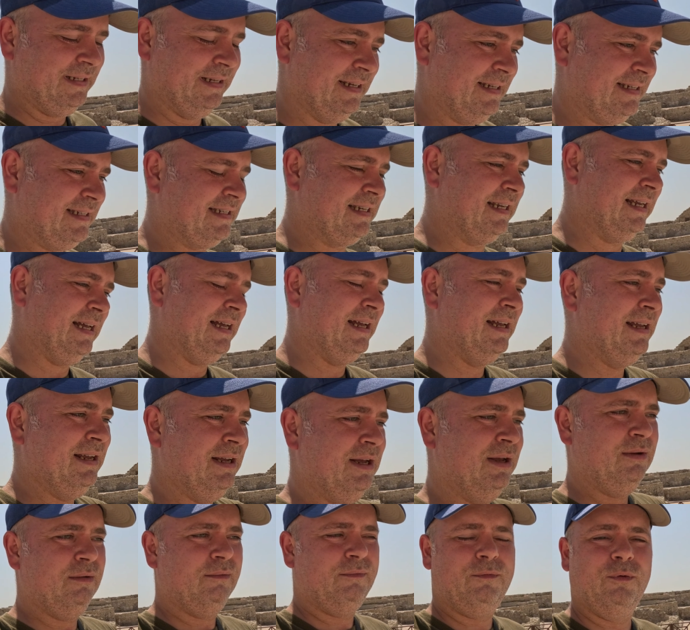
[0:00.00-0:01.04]
this
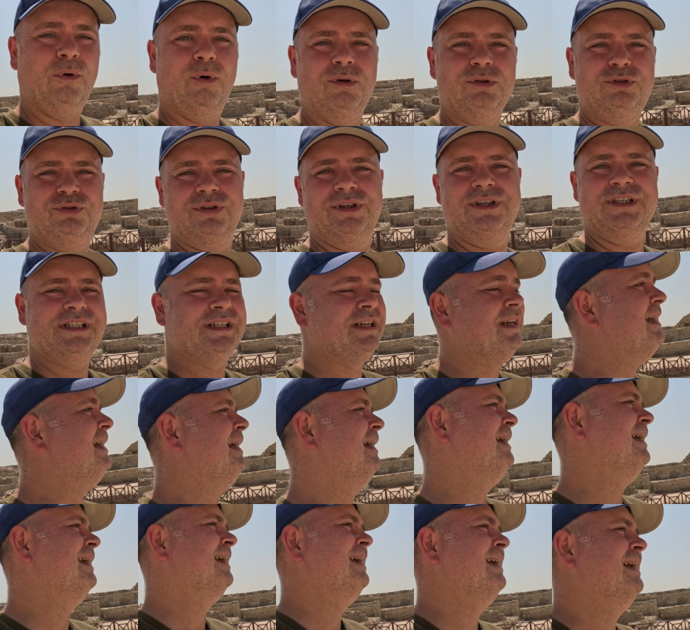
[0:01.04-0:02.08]
fortress
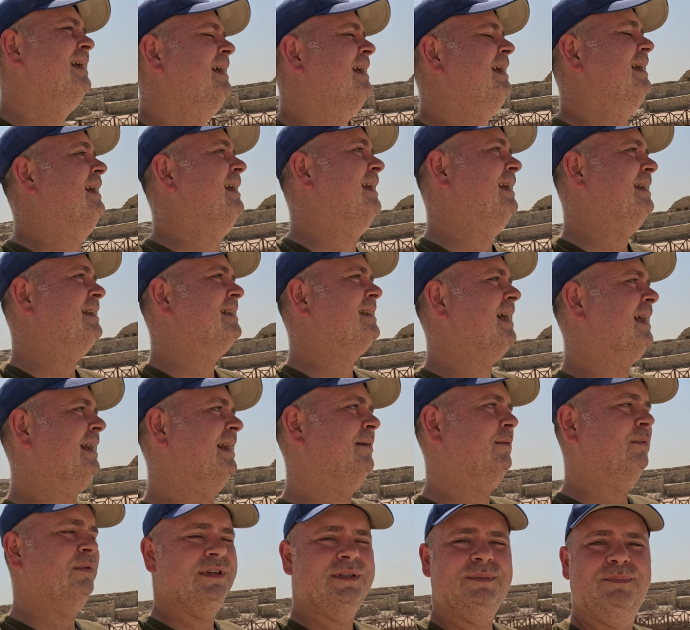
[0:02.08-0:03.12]
is that
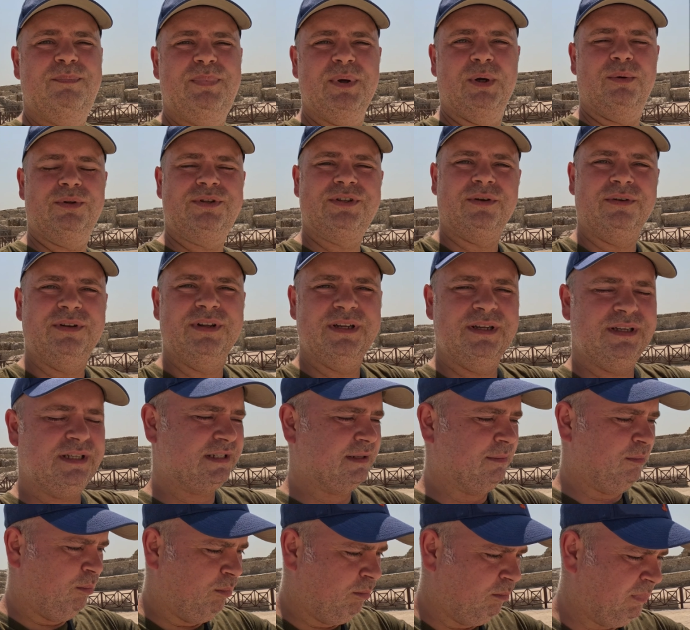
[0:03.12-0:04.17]
it was built on
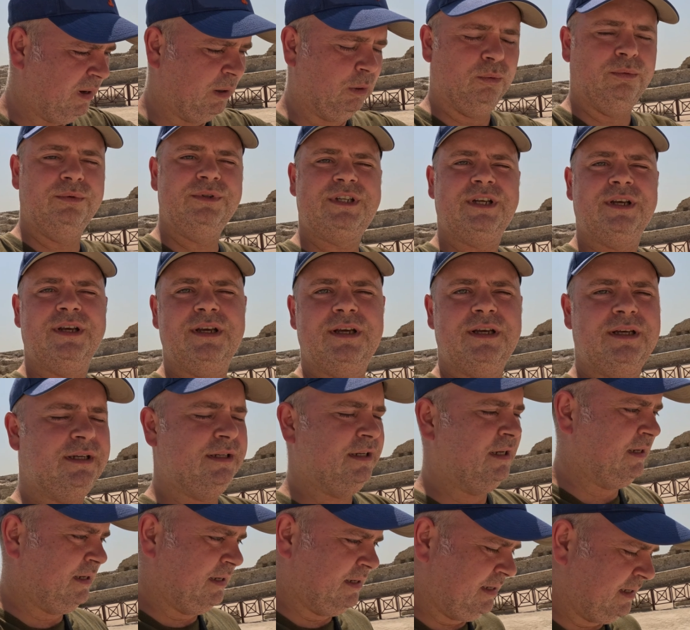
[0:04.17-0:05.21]
this mound here,
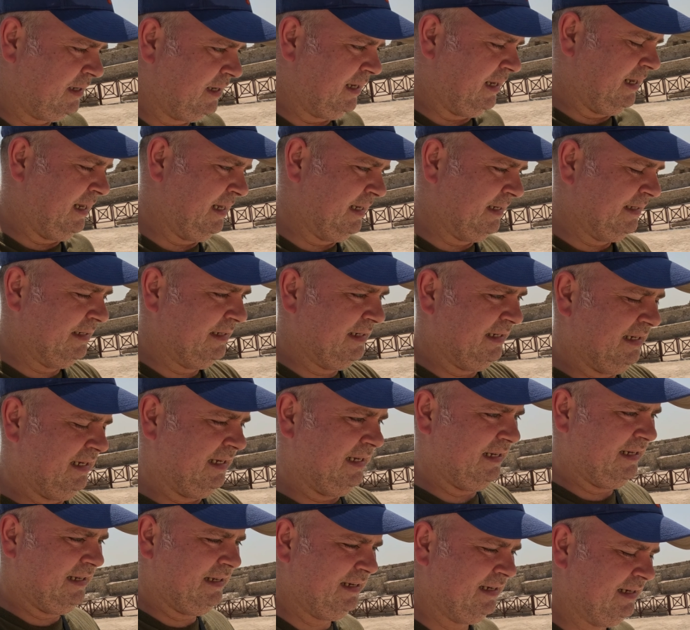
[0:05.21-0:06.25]
and
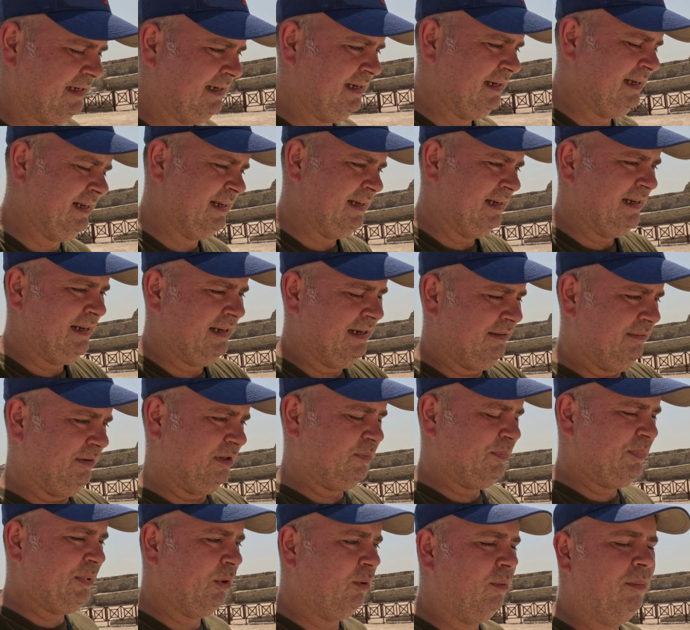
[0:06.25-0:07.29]
it
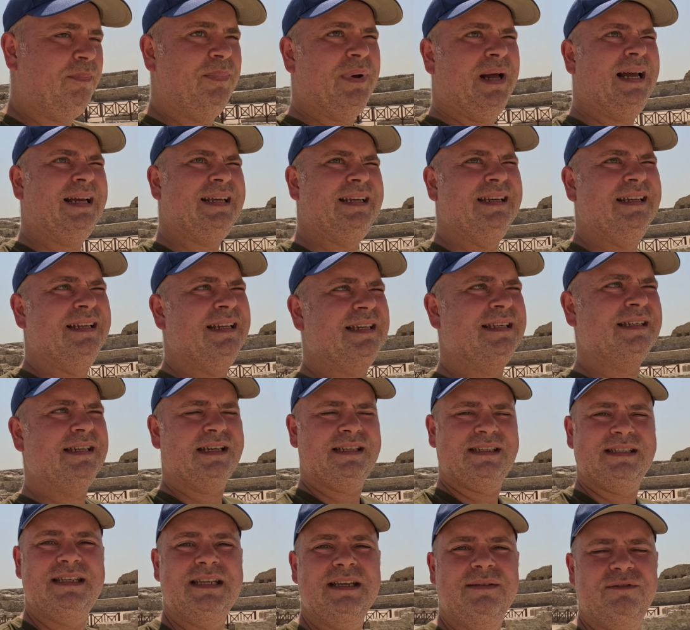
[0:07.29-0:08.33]
was built back in the
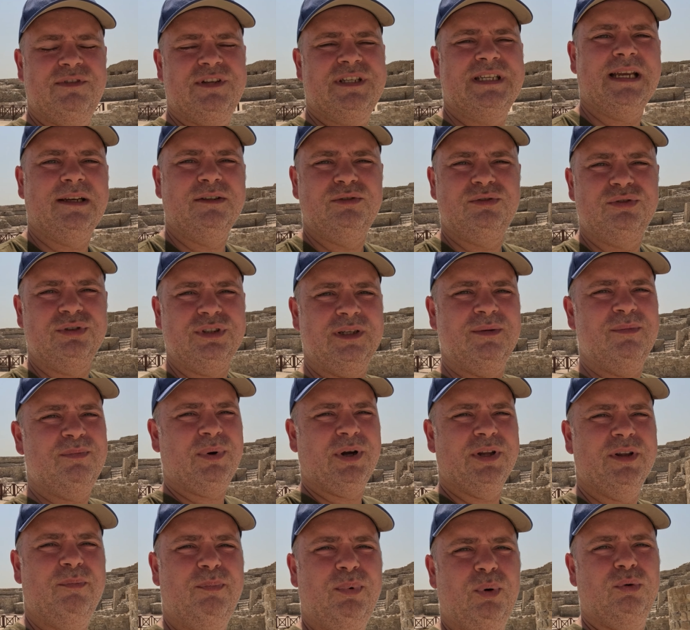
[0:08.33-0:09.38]
16th century
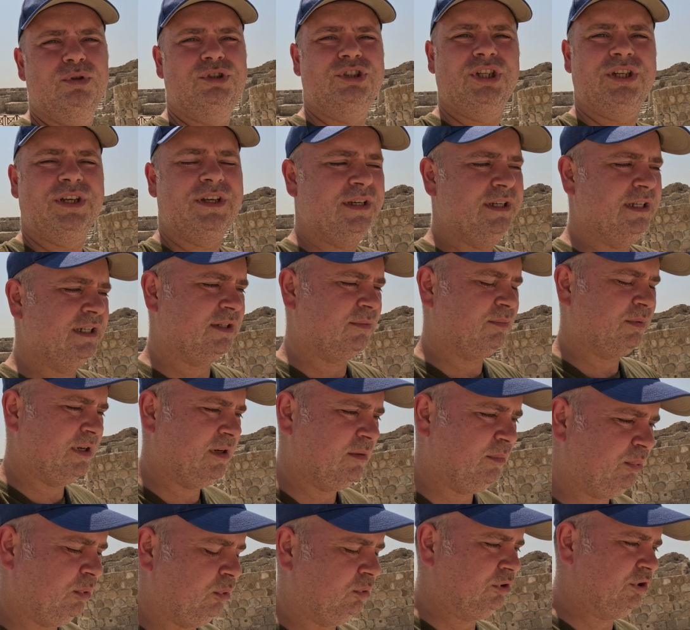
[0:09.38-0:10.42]
by the Portuguese, when
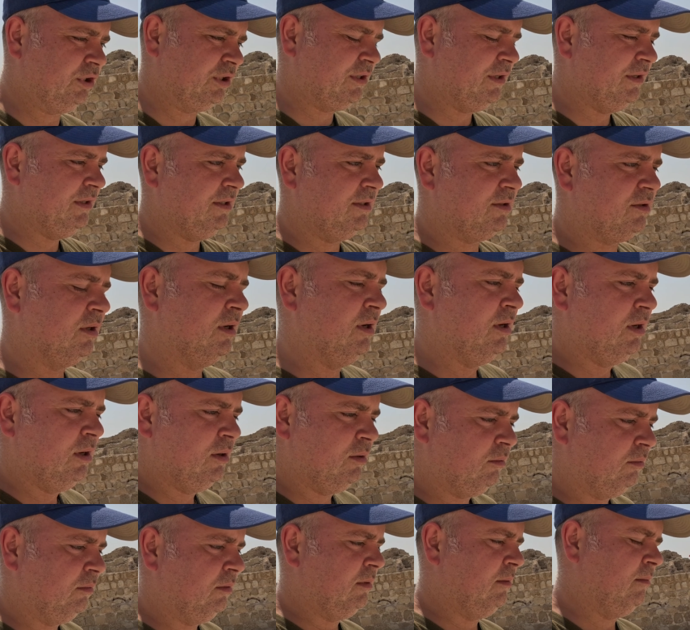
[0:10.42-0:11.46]
the Portuguese
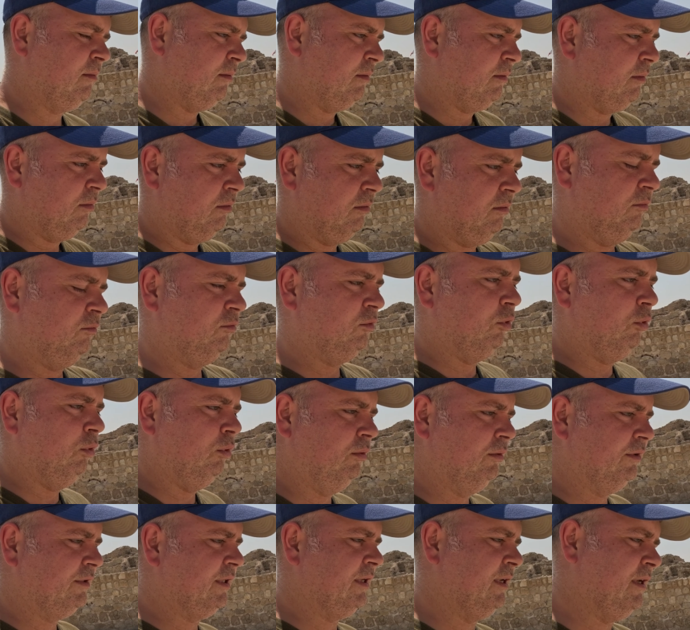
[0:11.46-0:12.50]

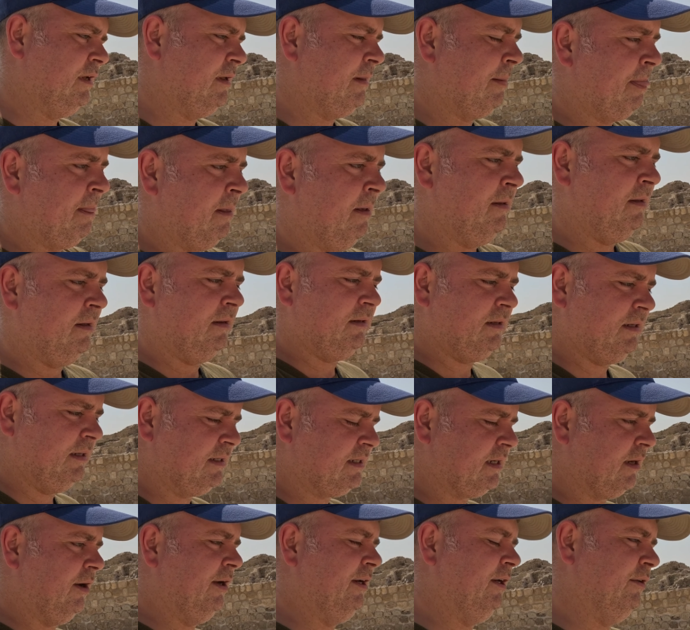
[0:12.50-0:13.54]
ruled
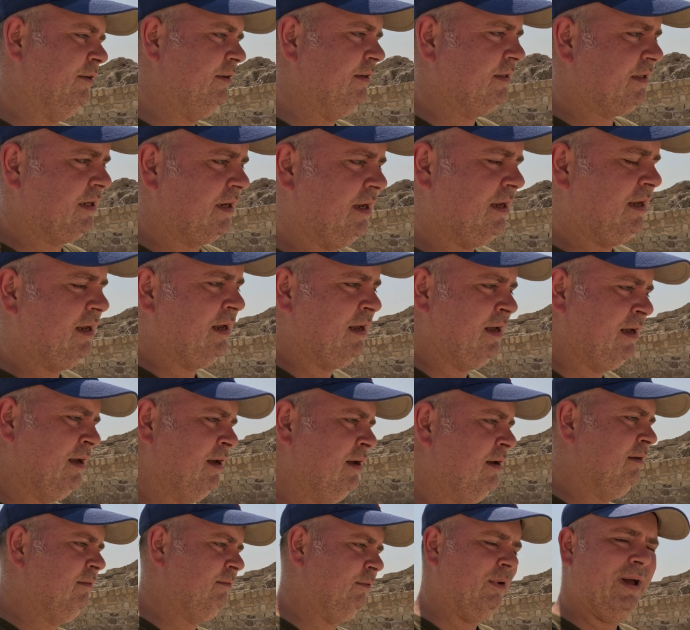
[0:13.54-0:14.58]
this island
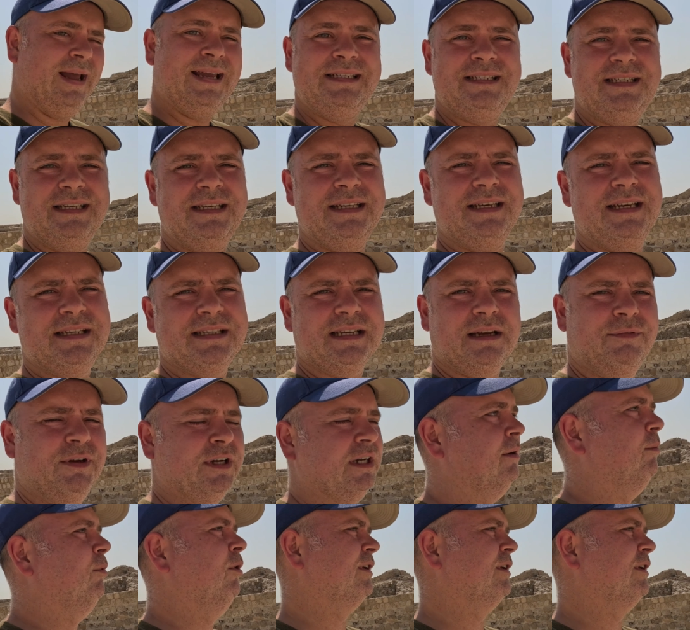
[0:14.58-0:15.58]
for 80 years, I think it